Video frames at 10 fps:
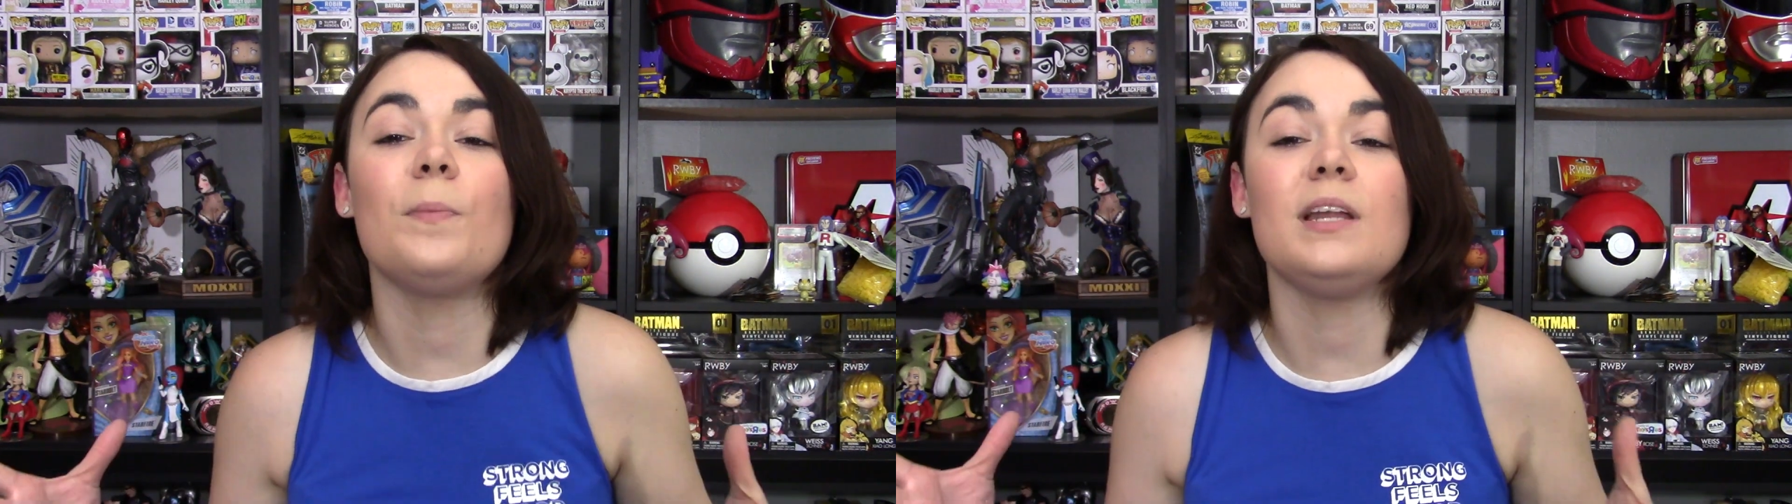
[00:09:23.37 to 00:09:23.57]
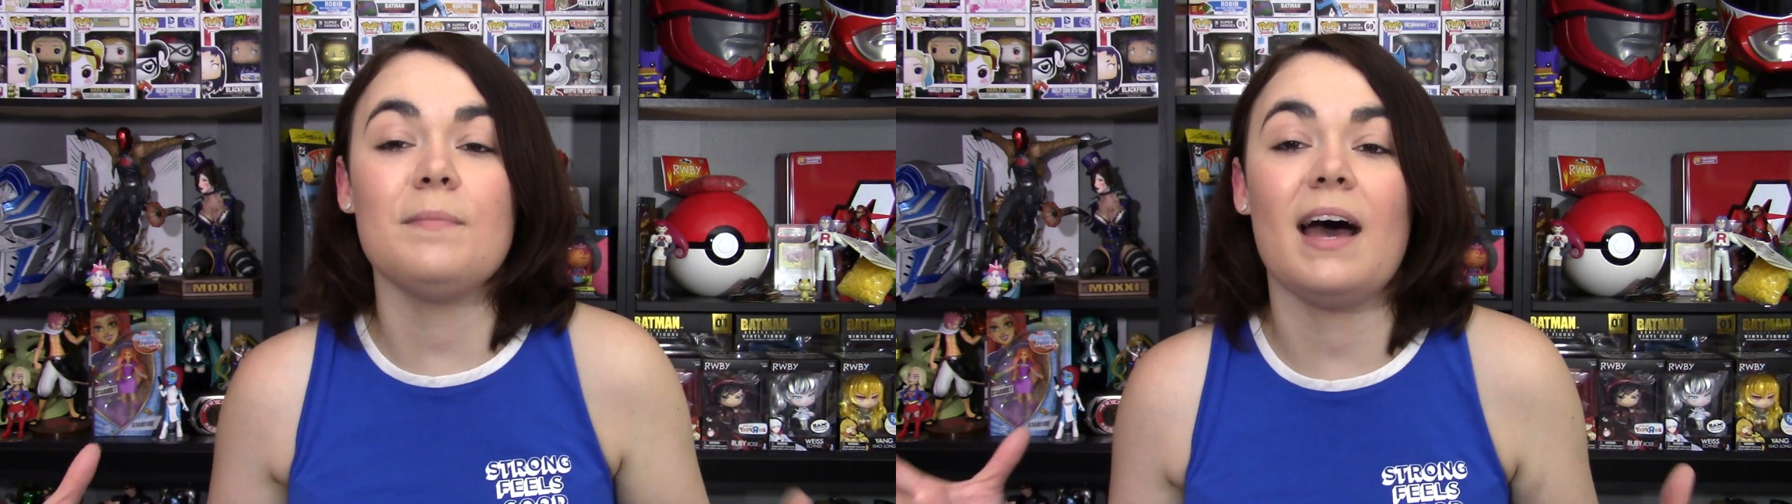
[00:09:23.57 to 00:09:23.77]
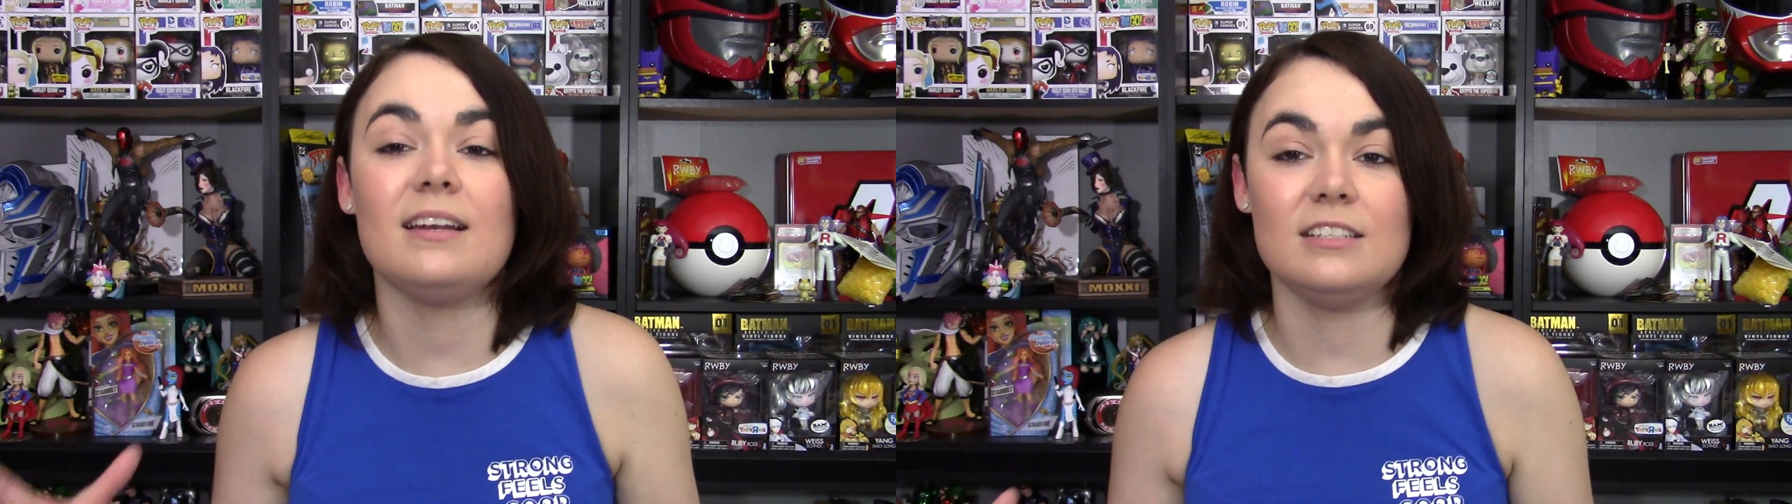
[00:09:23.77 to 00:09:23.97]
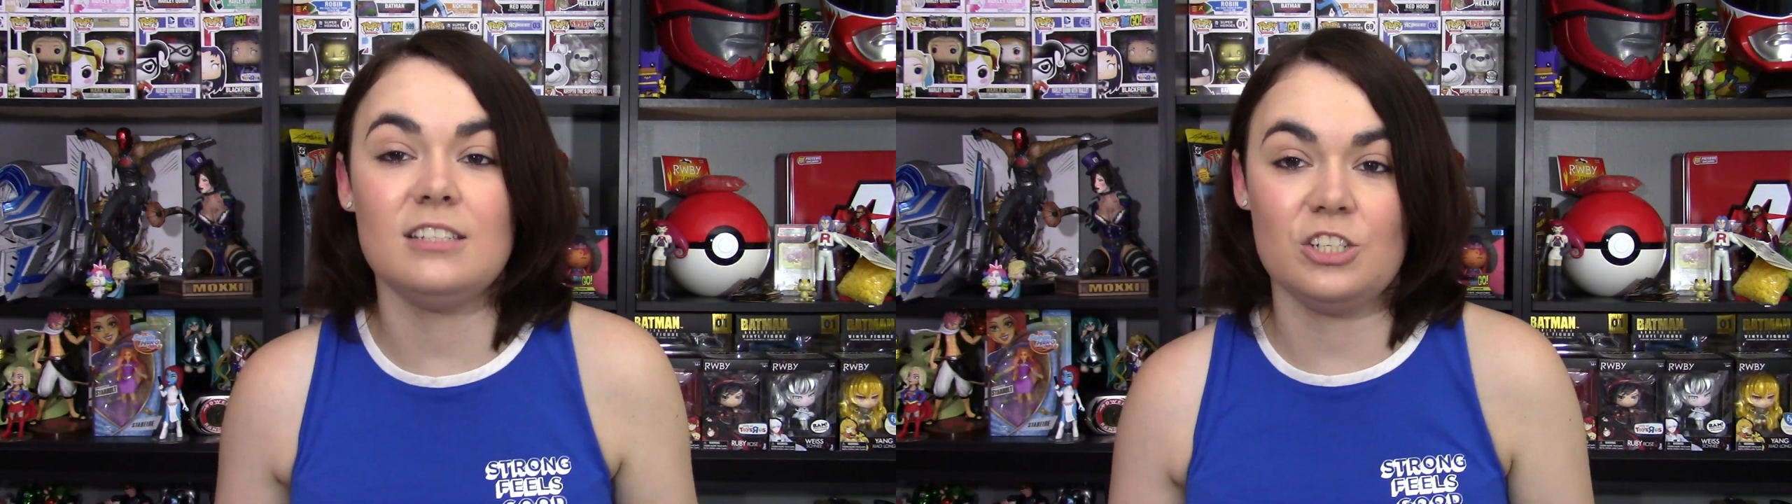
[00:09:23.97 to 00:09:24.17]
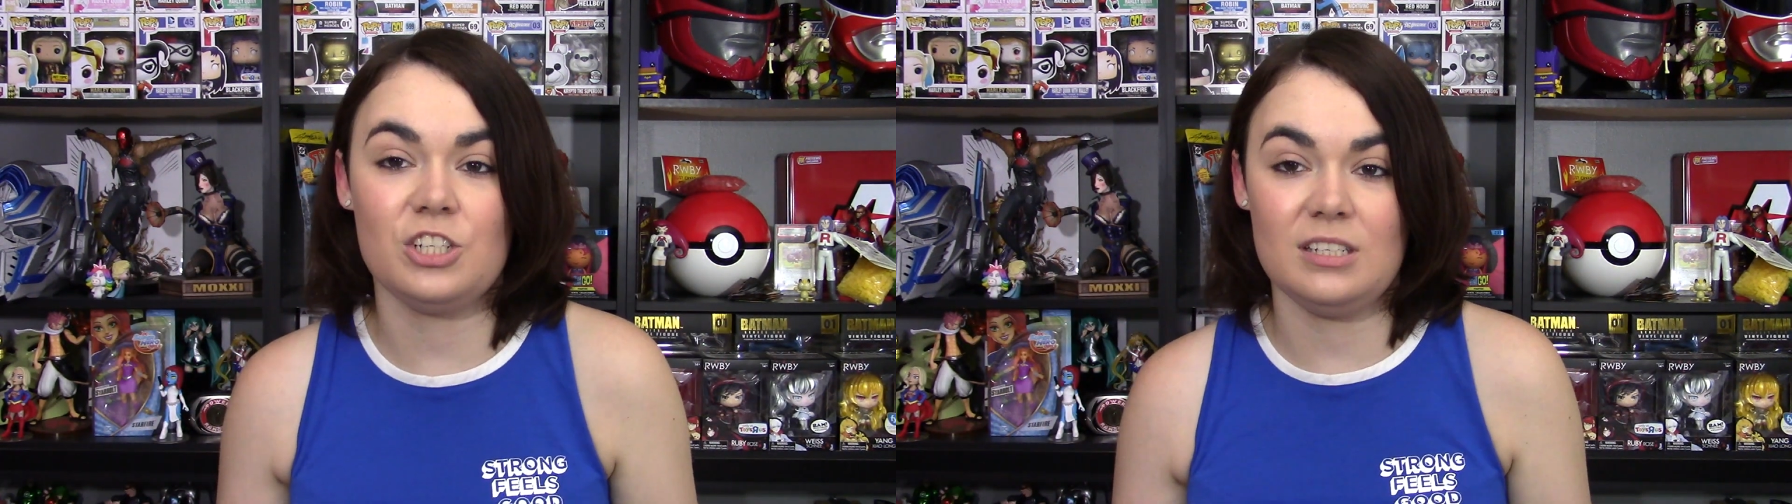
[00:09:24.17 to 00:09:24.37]
many bad
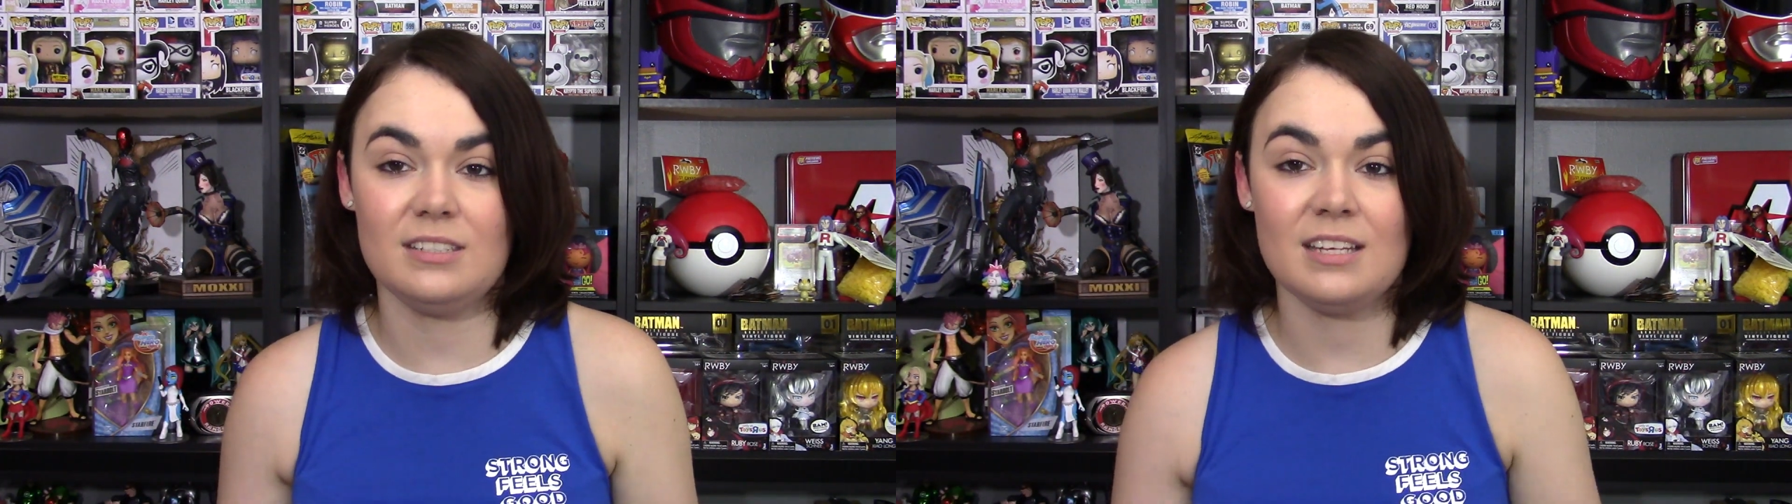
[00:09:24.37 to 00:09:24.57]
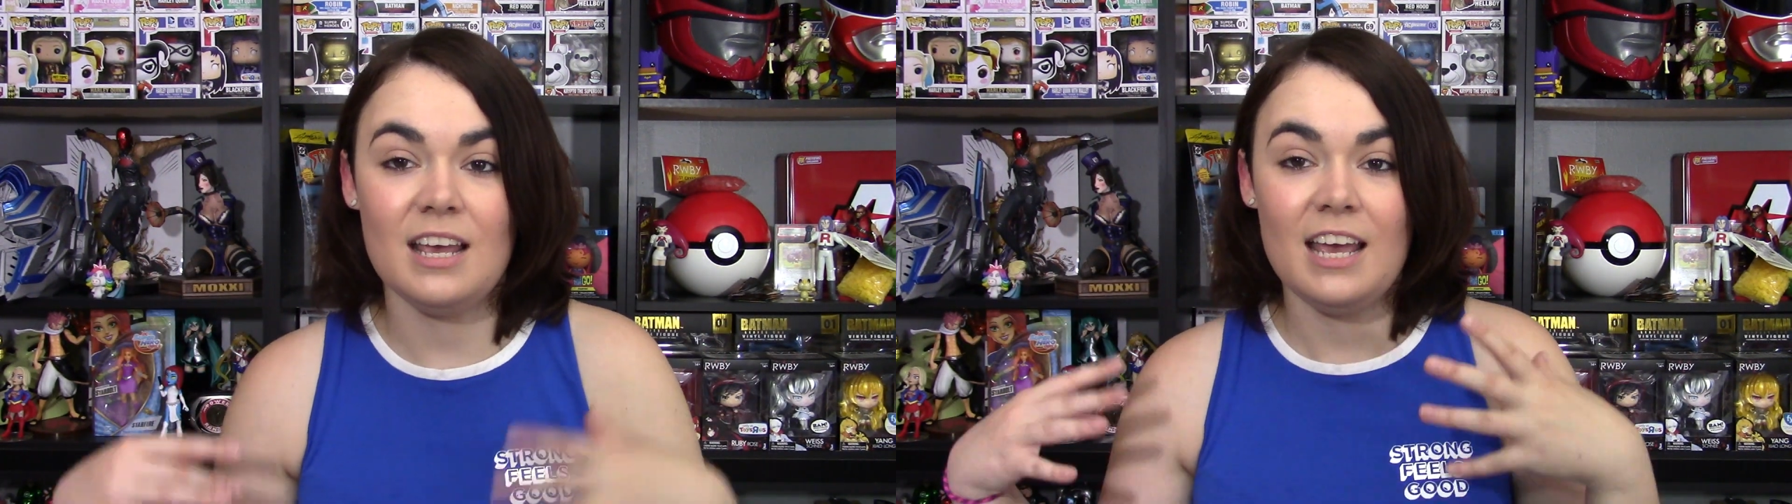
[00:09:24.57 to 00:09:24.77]
decisions